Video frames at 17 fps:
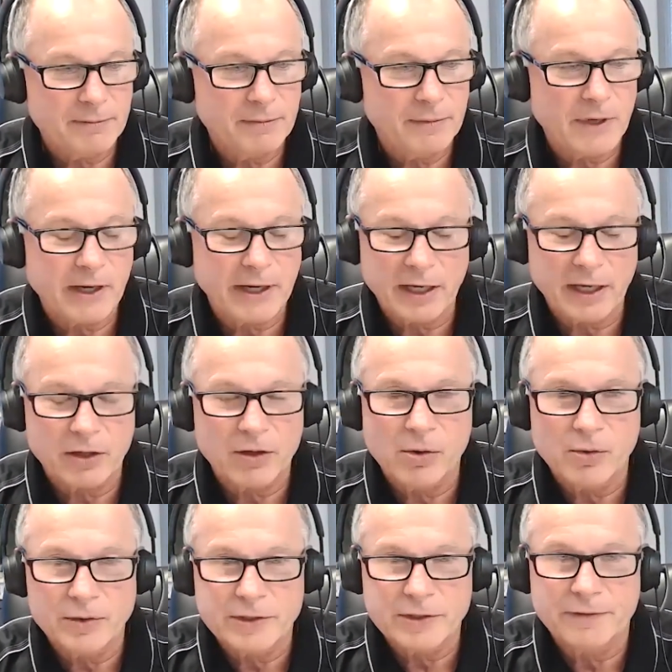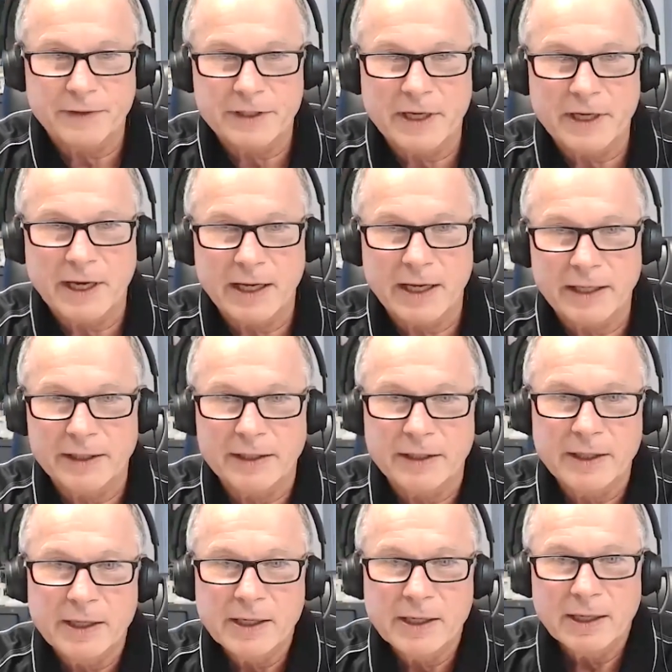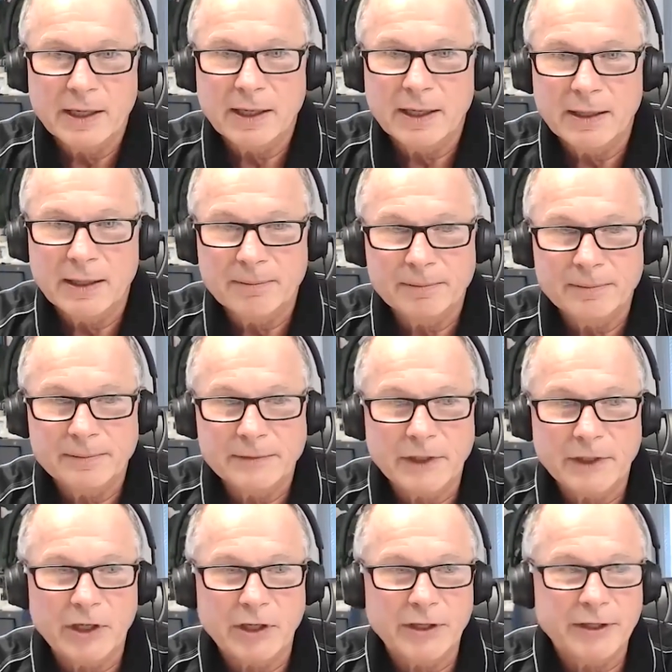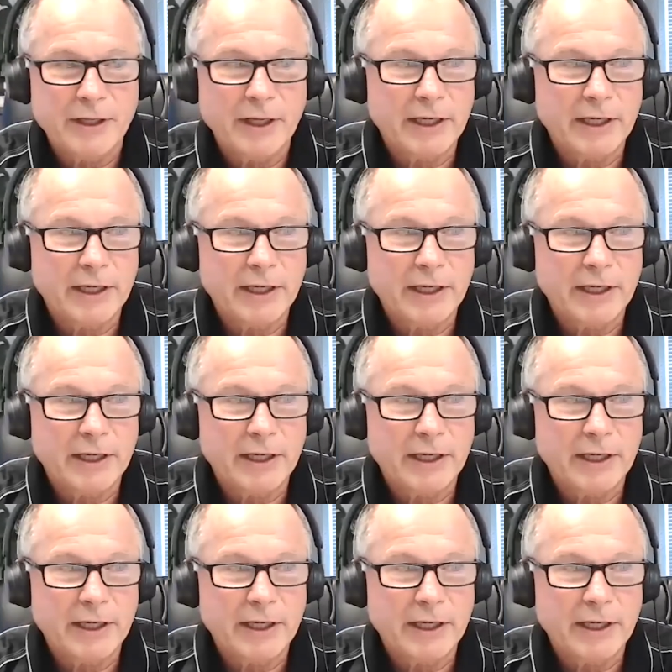I get calls every day, and you know,